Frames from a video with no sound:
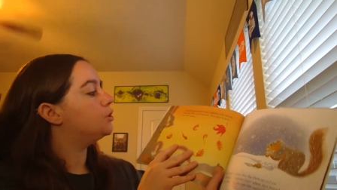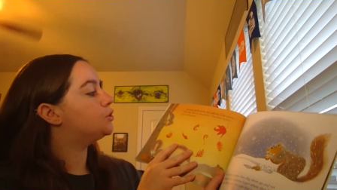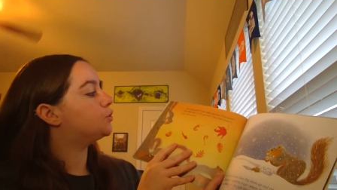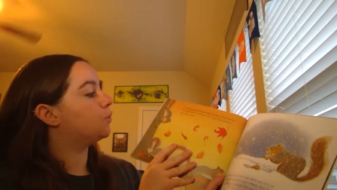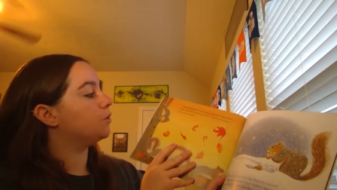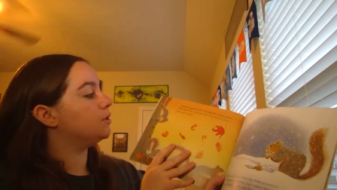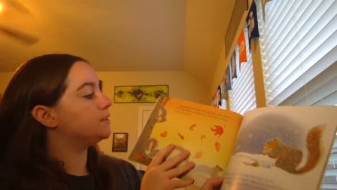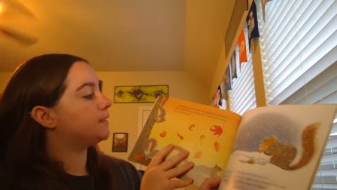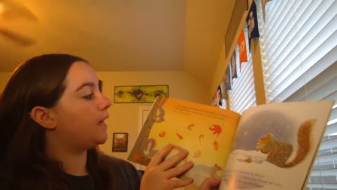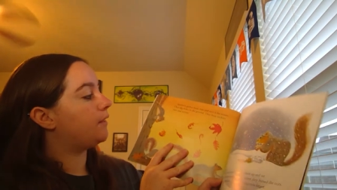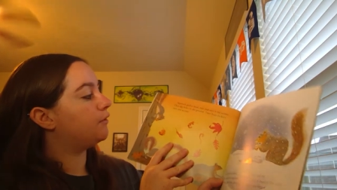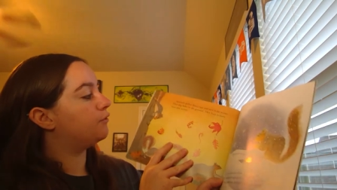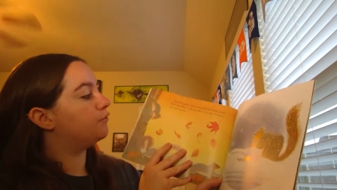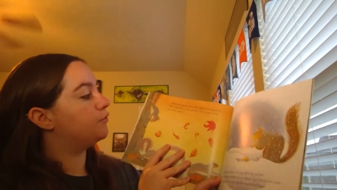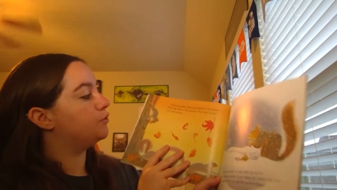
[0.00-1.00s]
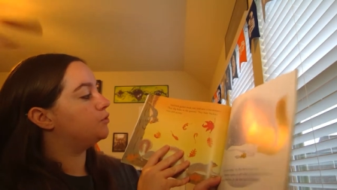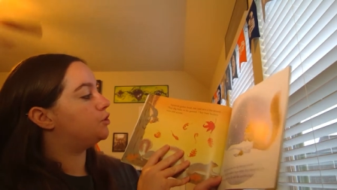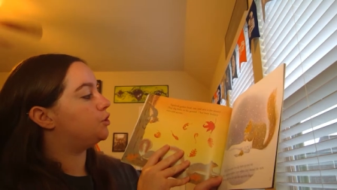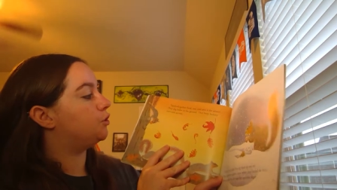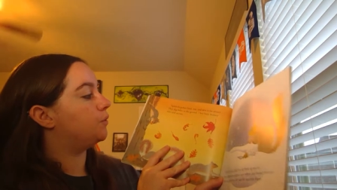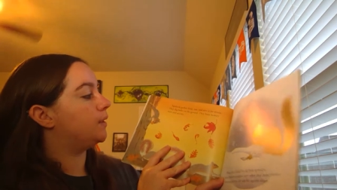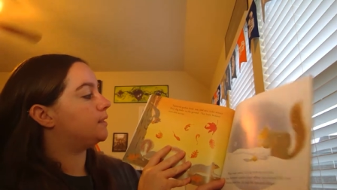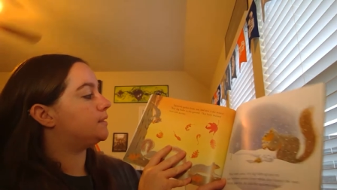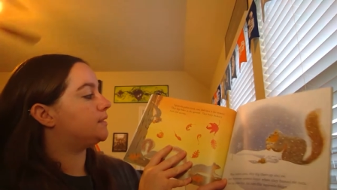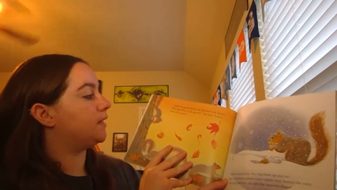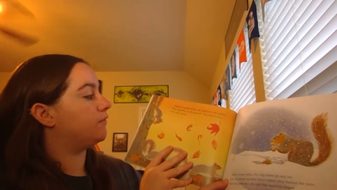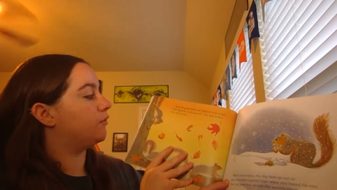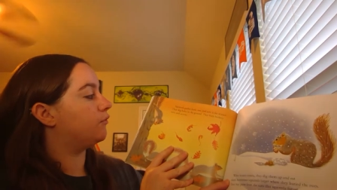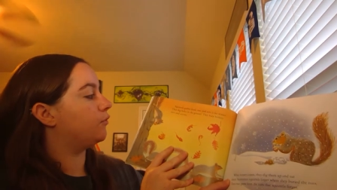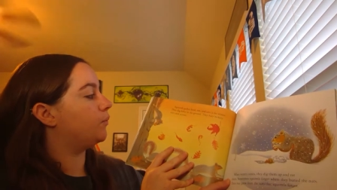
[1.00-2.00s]
Squirrels gather food too and
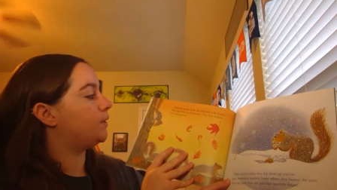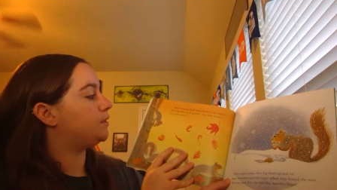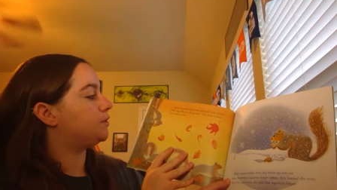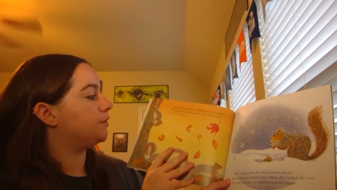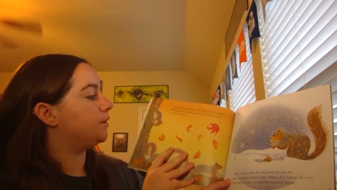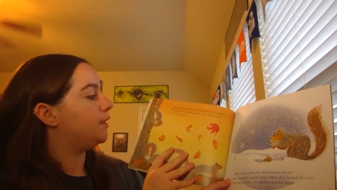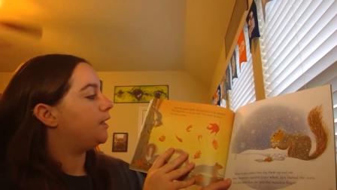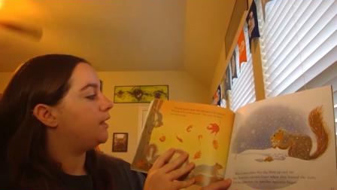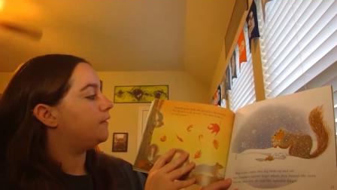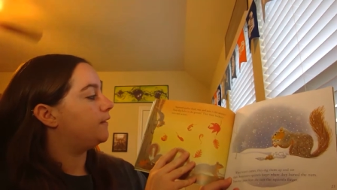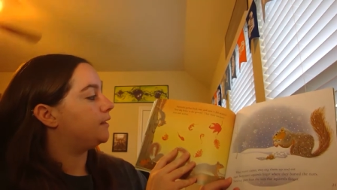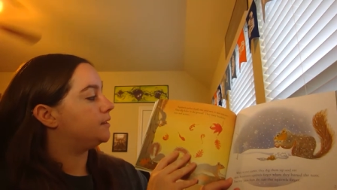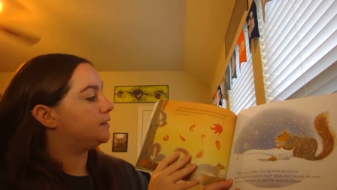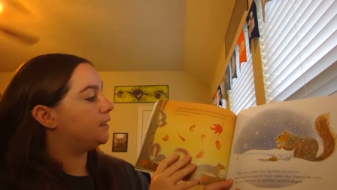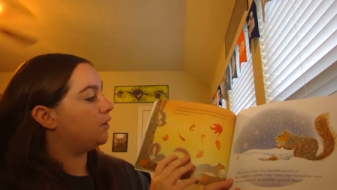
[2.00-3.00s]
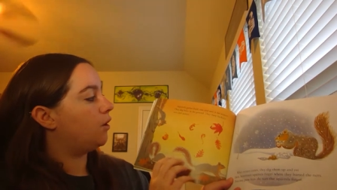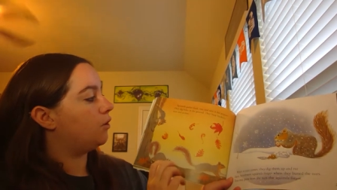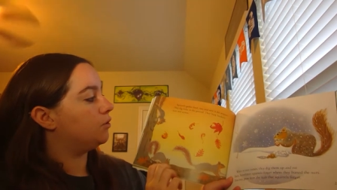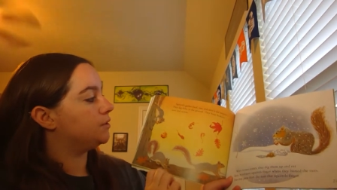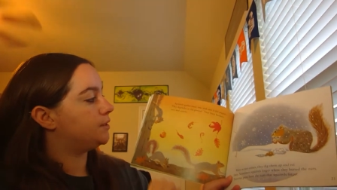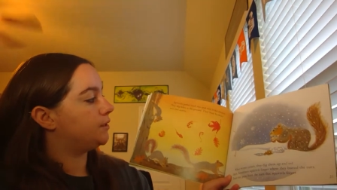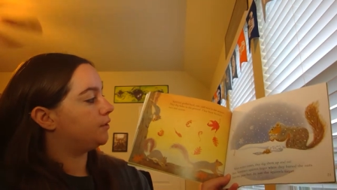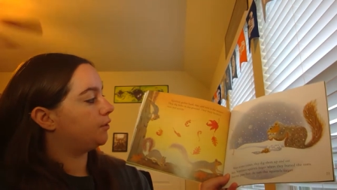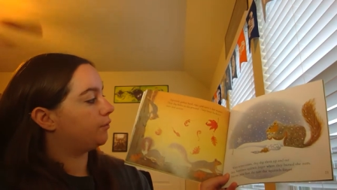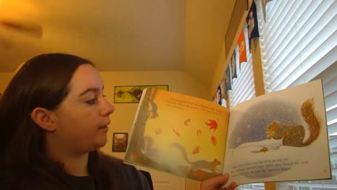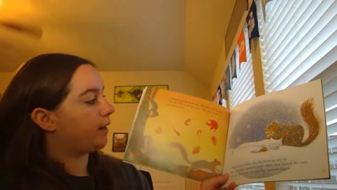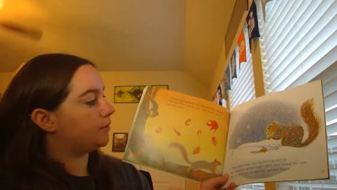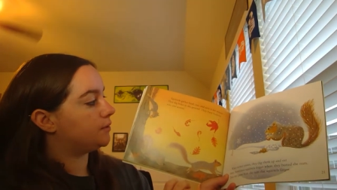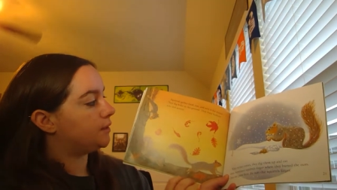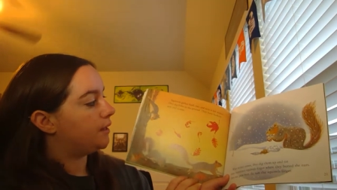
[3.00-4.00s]
save it for winter. They dig holes in the
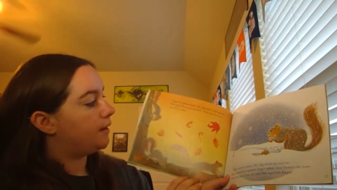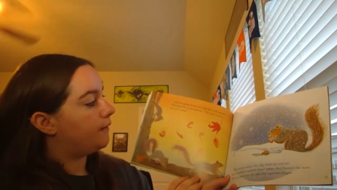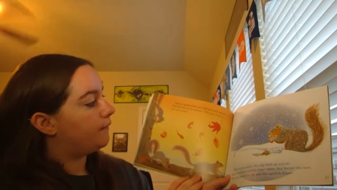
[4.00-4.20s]
ground.